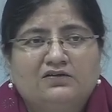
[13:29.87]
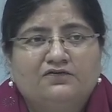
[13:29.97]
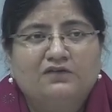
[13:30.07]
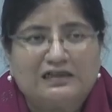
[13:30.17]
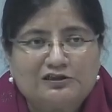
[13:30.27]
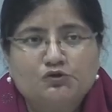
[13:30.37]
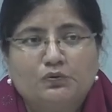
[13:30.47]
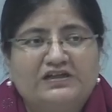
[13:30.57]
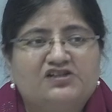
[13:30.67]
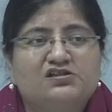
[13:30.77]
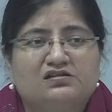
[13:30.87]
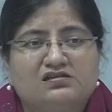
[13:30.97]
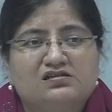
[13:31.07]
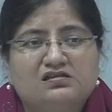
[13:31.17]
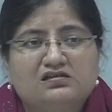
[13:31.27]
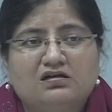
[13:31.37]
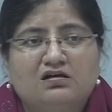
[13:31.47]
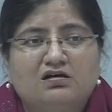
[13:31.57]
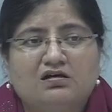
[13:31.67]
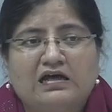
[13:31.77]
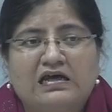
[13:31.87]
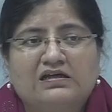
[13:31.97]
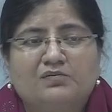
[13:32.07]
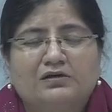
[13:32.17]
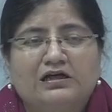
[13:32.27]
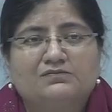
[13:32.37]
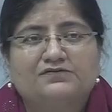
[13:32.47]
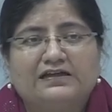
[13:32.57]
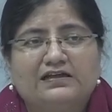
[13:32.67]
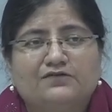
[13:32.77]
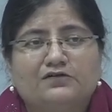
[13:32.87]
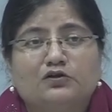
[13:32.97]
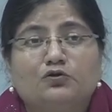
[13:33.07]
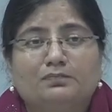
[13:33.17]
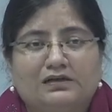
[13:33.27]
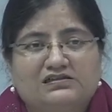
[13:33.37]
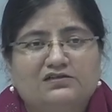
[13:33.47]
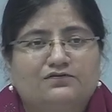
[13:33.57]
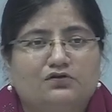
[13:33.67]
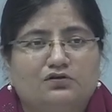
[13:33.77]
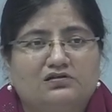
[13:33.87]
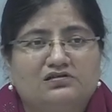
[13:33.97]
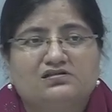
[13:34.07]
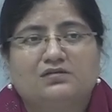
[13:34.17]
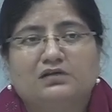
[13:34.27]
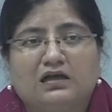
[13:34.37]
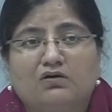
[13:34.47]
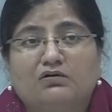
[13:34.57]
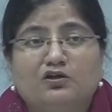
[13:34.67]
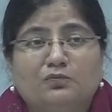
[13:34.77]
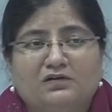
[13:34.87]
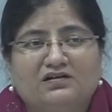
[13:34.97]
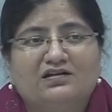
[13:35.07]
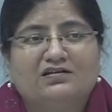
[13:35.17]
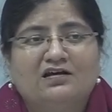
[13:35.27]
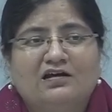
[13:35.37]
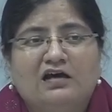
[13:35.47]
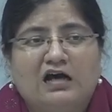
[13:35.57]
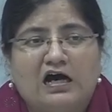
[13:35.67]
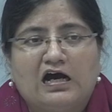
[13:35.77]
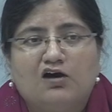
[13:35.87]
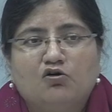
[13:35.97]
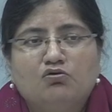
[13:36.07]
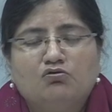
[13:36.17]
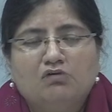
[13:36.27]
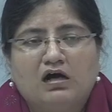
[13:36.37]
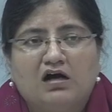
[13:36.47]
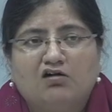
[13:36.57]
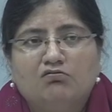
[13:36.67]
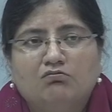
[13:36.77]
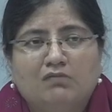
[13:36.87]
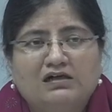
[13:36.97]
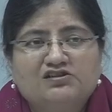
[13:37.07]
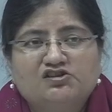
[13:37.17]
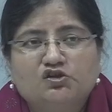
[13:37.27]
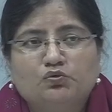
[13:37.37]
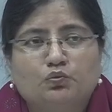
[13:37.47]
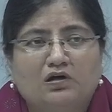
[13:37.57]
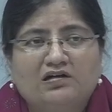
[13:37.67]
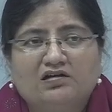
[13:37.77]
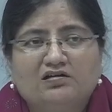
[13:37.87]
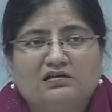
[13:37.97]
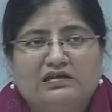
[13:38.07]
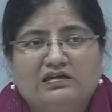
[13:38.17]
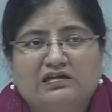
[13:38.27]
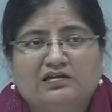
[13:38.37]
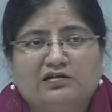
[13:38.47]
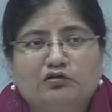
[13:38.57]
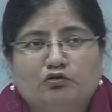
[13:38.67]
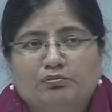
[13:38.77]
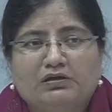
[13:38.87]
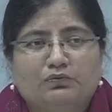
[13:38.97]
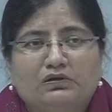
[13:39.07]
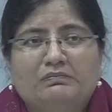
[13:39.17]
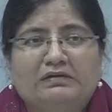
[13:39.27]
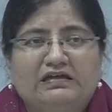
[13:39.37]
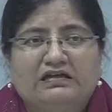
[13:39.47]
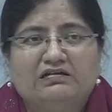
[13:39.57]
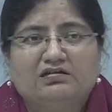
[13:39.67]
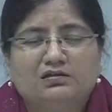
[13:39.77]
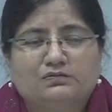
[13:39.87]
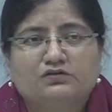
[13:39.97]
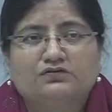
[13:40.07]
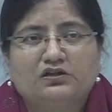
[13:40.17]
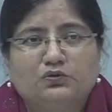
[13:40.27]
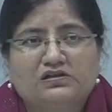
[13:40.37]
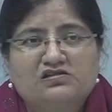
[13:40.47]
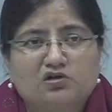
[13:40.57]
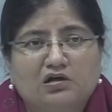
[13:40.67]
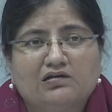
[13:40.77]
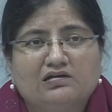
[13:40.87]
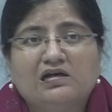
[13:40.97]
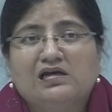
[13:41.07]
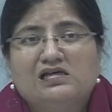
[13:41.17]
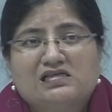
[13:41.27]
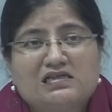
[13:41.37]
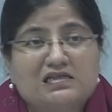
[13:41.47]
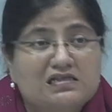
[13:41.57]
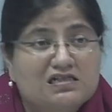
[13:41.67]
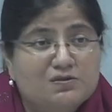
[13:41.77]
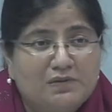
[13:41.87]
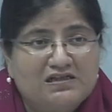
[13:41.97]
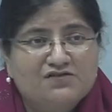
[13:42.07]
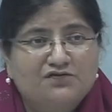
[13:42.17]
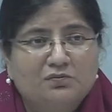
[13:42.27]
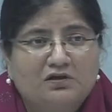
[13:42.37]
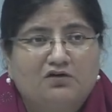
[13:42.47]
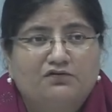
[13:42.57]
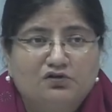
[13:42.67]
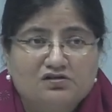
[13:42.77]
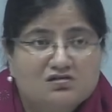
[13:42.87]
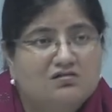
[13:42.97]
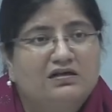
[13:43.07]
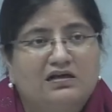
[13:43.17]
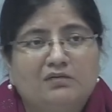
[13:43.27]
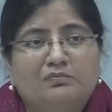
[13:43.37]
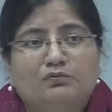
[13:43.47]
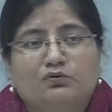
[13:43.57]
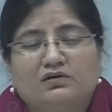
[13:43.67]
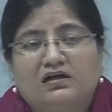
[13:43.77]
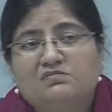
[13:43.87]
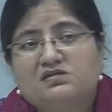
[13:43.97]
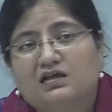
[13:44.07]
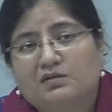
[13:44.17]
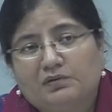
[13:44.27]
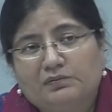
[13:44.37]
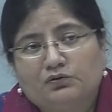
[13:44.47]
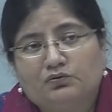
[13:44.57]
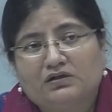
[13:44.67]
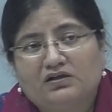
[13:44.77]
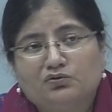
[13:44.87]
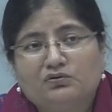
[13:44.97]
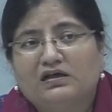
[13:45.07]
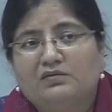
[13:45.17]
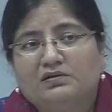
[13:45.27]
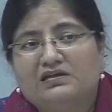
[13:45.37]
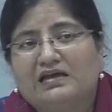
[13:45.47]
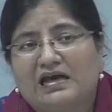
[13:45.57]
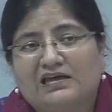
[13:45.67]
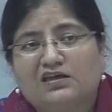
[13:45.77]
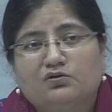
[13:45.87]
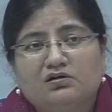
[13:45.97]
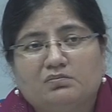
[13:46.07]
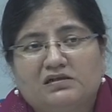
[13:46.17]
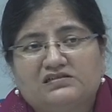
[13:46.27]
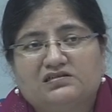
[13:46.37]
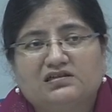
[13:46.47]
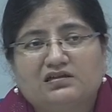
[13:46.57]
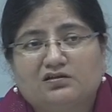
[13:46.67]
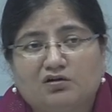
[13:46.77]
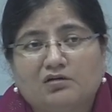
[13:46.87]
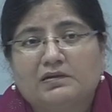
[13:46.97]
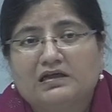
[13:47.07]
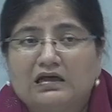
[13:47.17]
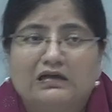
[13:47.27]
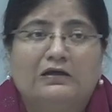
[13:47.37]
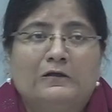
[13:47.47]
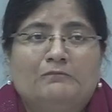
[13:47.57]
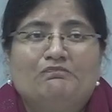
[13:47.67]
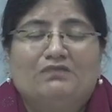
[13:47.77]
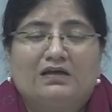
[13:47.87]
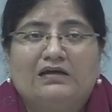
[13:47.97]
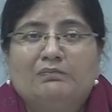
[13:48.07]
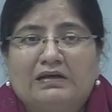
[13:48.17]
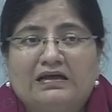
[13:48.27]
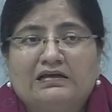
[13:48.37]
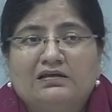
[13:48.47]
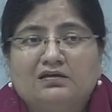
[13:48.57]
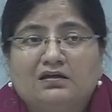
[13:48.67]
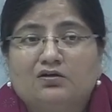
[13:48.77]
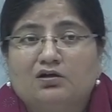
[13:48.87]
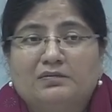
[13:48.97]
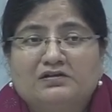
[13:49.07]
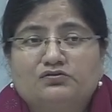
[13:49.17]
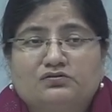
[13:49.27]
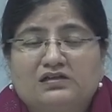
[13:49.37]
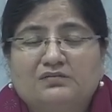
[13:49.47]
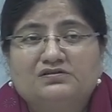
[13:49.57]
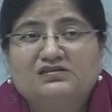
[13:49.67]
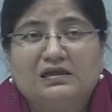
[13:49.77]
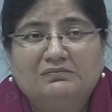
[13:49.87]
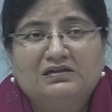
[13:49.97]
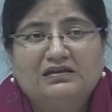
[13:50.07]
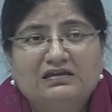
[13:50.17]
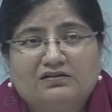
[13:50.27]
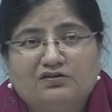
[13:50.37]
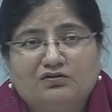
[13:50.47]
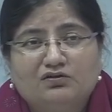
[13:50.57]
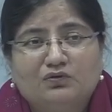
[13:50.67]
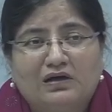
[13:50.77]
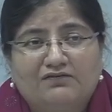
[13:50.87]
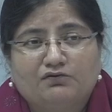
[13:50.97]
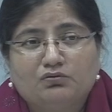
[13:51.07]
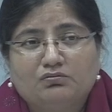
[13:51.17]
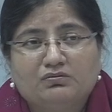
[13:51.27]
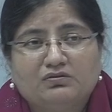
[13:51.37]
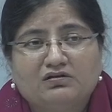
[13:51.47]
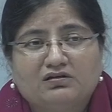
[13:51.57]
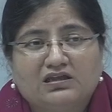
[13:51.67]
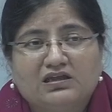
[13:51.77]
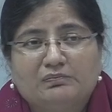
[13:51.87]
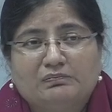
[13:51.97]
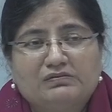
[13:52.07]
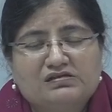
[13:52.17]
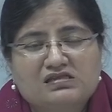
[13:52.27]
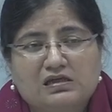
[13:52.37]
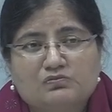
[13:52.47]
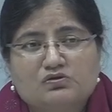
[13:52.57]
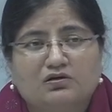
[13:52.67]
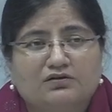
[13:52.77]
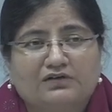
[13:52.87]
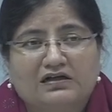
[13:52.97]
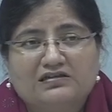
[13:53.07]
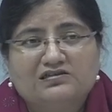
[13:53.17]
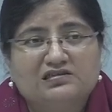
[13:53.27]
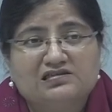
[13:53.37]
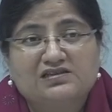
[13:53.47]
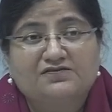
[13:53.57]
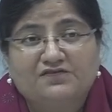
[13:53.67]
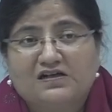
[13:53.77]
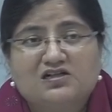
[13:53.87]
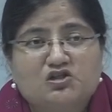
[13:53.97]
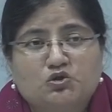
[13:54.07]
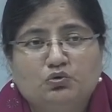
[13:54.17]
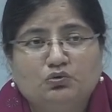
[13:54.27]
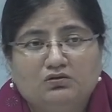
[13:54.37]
fluctuations, and it becomes very difficult to budget for all this. I mean, how can you predict how much what the Indian rupee will be in terms of the US dollar say 6 months from now? Of course there are programs, there are people who can do that, but the accurate budgeting cannot be done and planning cannot be. So something you have to keep some sort of contingency funds to